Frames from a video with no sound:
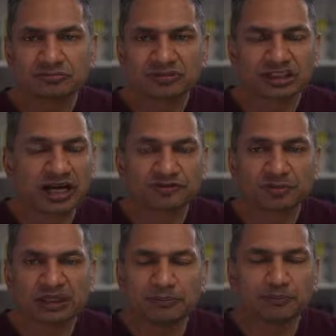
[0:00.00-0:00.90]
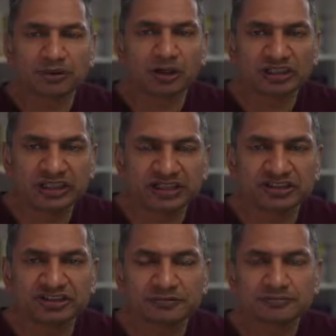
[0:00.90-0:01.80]
They don't have to be
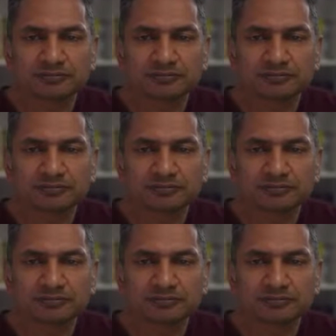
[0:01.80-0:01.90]
employees.